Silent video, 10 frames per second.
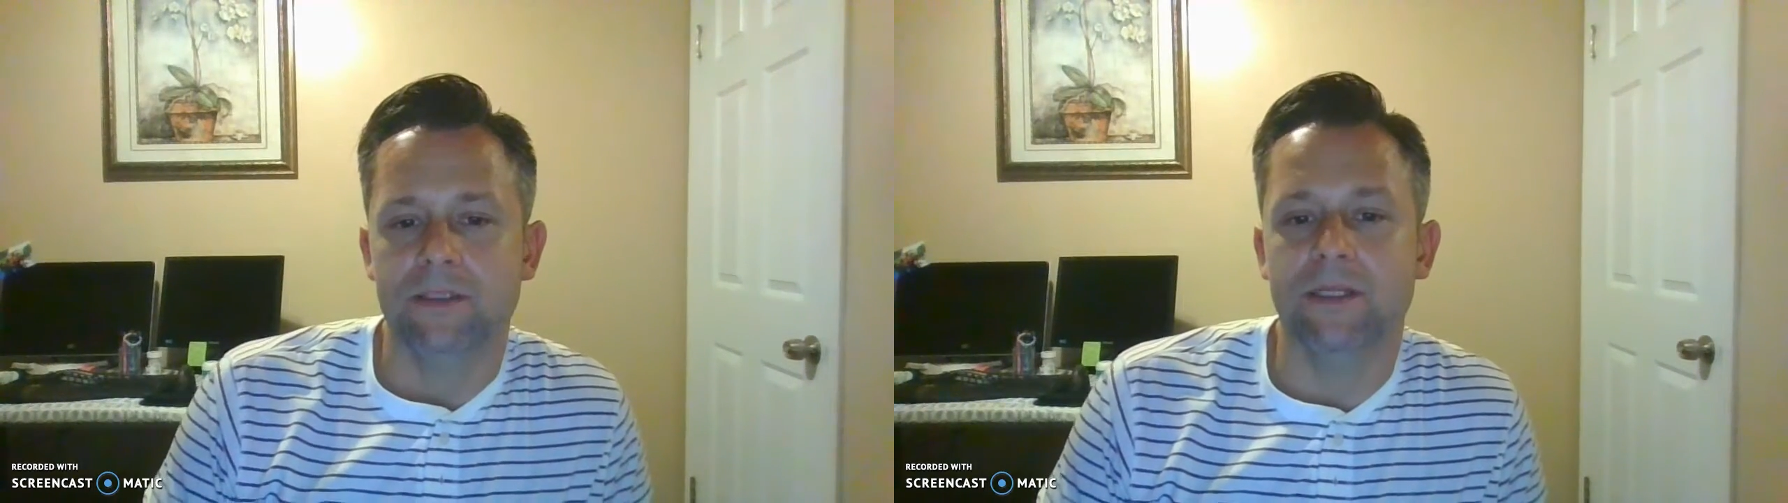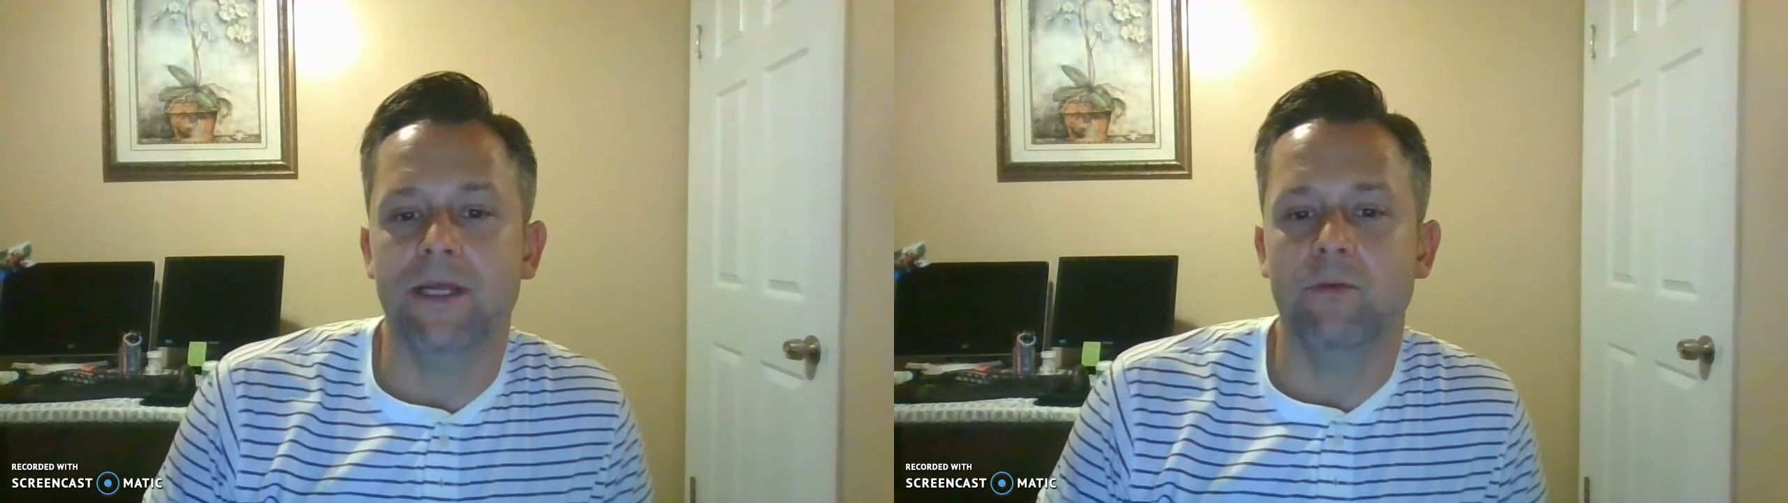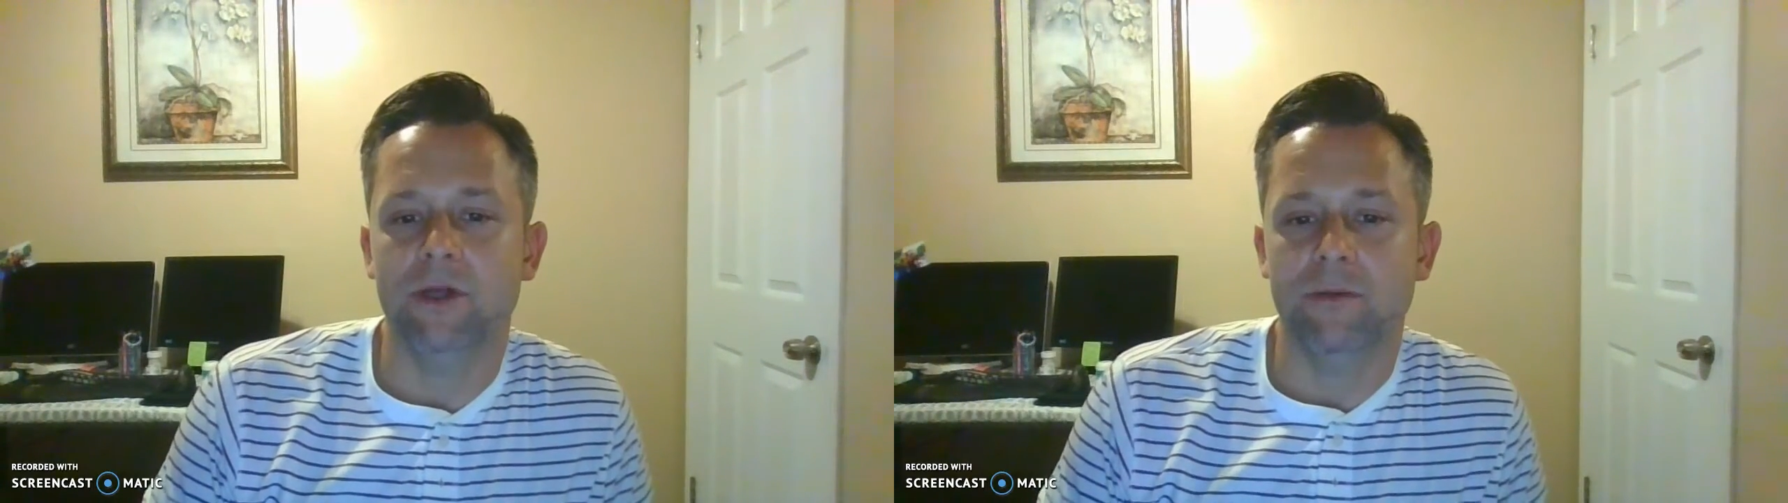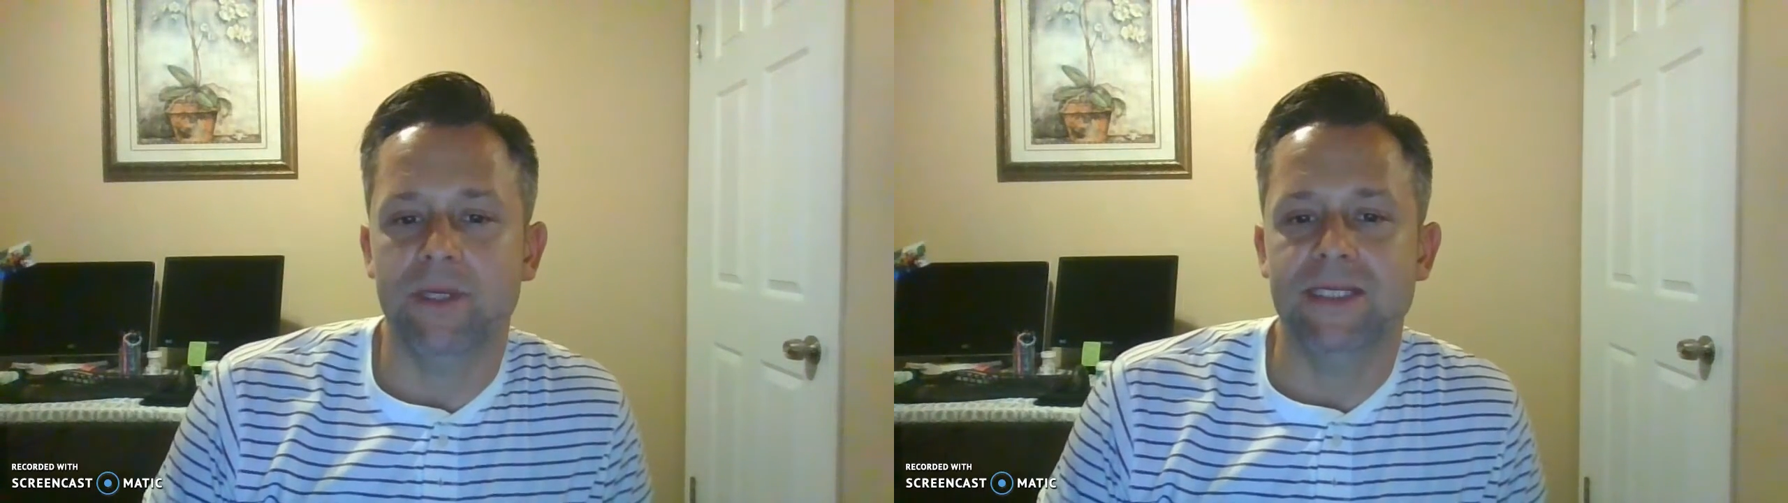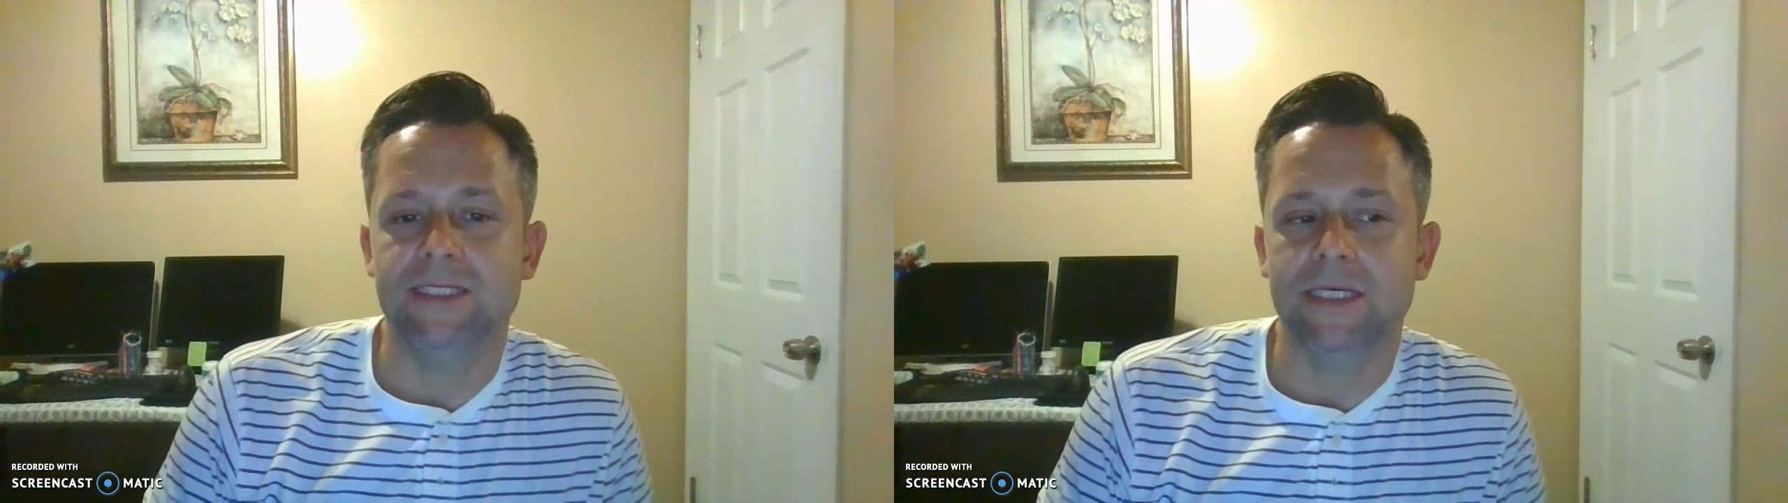Today we're going to be
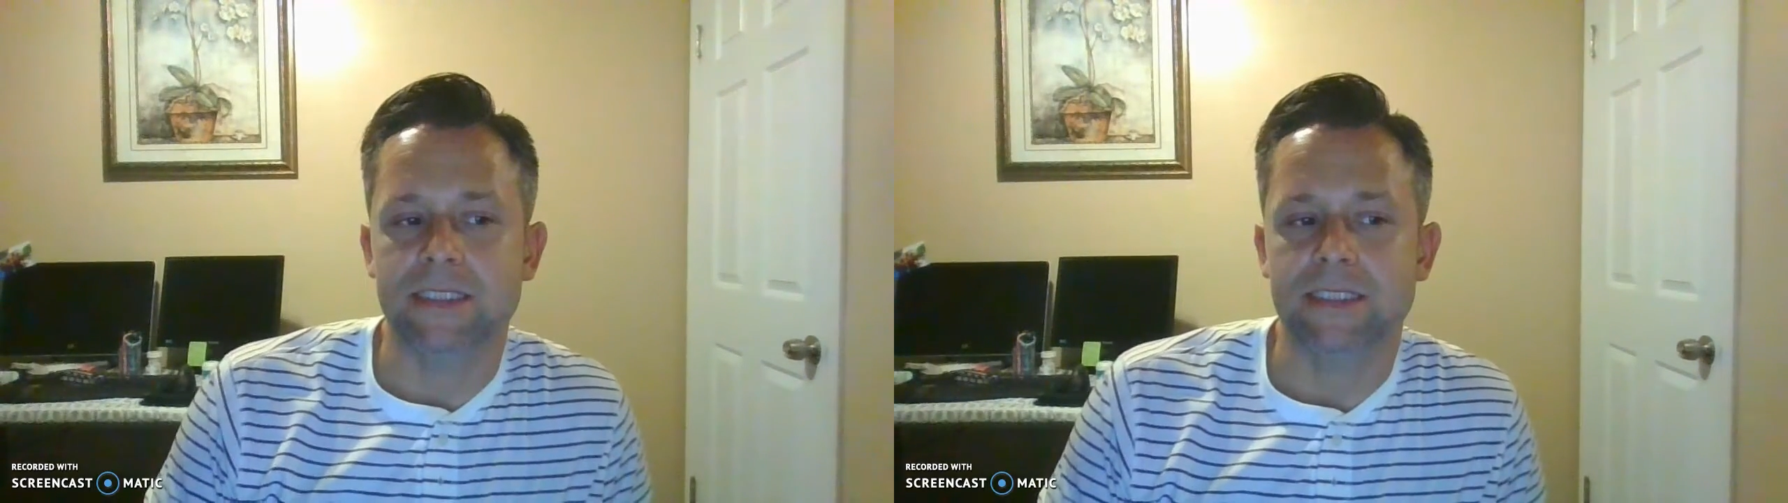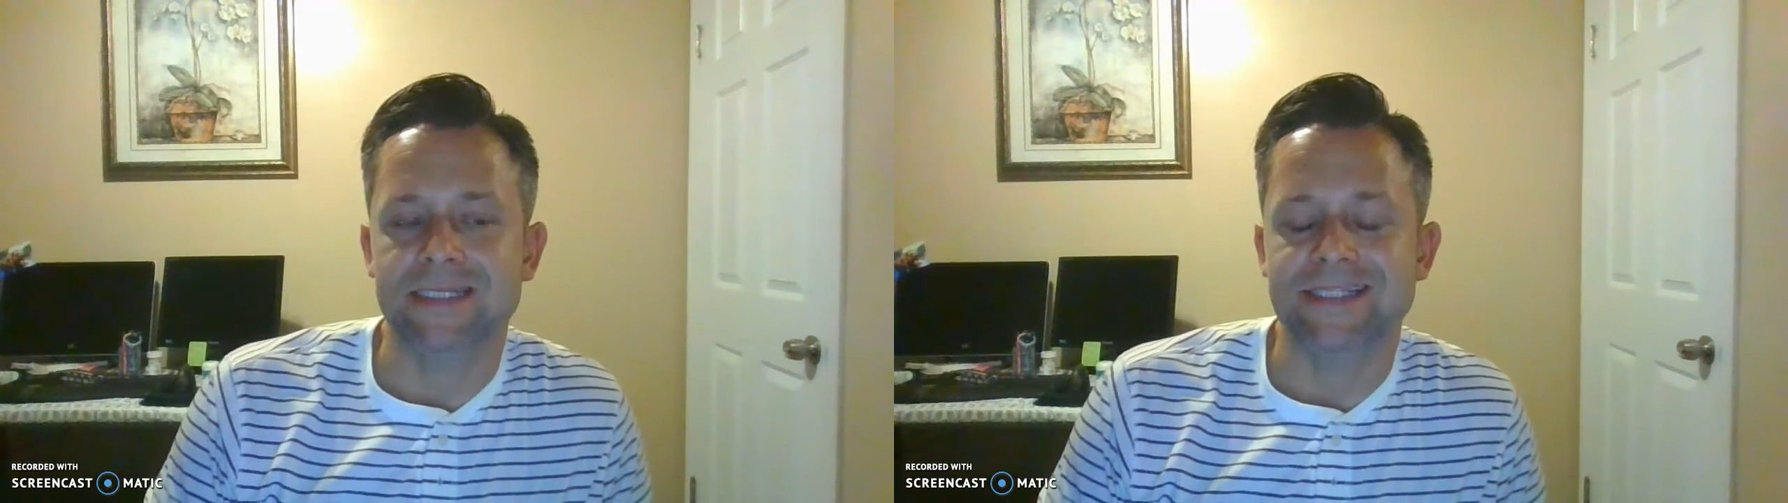discussing the